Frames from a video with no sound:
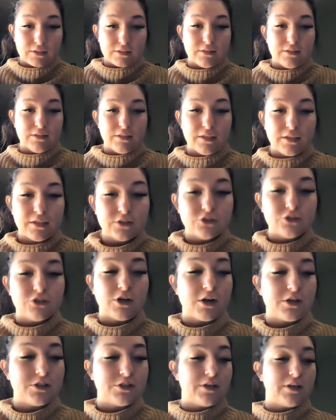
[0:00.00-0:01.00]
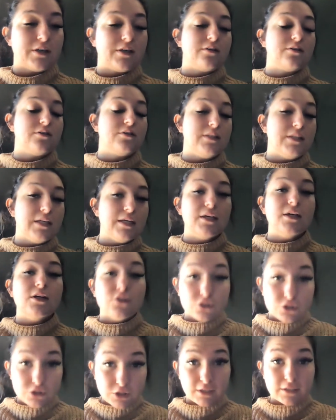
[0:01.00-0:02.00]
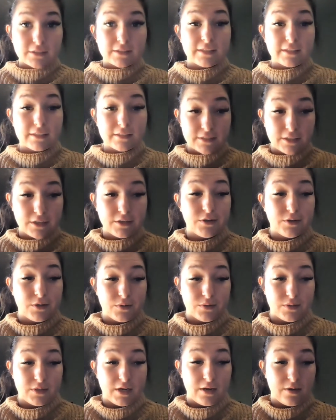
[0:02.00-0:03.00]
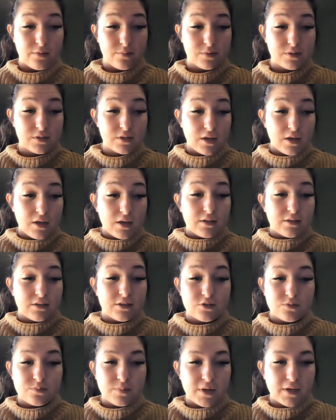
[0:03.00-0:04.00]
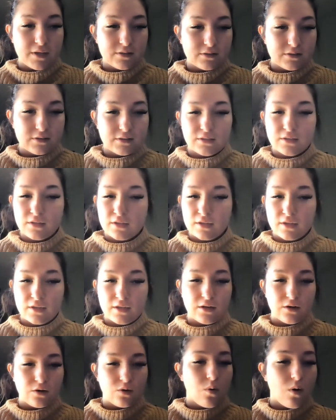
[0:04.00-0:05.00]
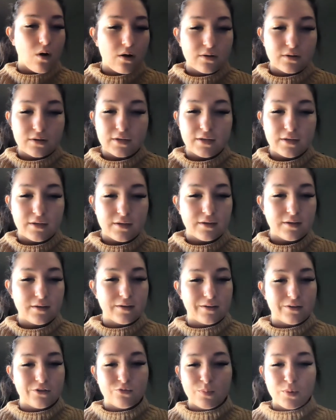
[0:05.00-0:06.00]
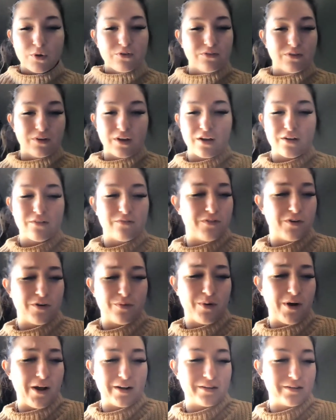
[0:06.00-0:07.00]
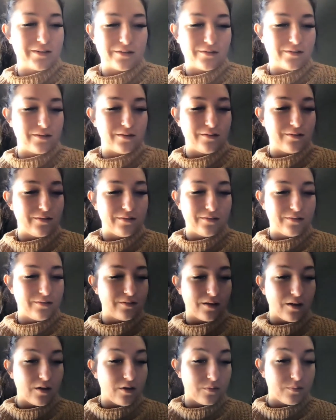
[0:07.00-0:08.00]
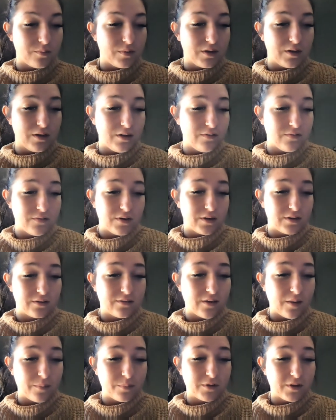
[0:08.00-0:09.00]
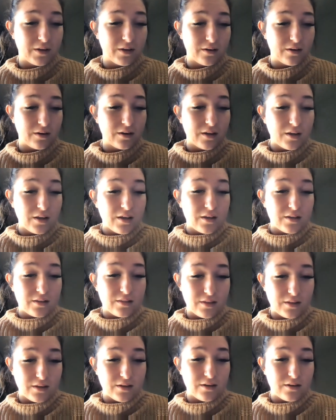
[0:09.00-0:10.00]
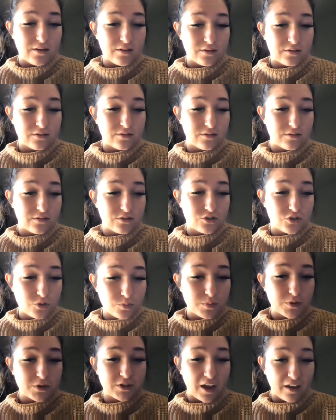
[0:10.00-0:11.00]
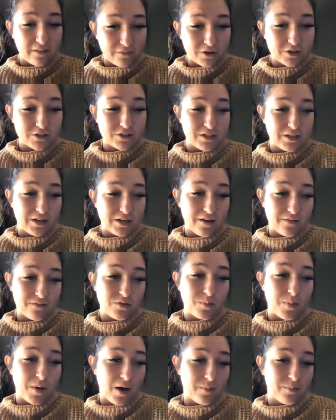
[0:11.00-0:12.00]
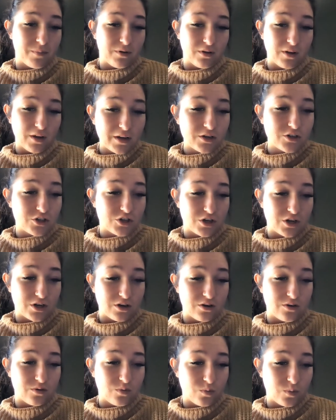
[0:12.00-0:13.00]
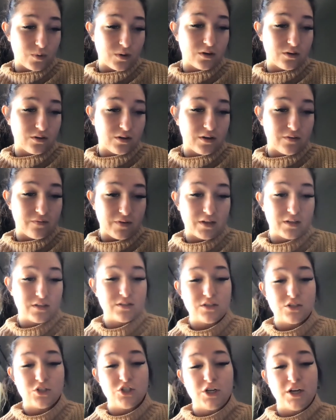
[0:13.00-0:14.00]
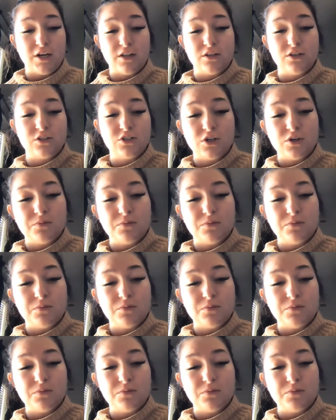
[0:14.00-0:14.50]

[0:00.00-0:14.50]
deconstructing stereotypes, dismantling inequality, exposing unfair practices, and even accepting the super diversity of the population will advance this challenge.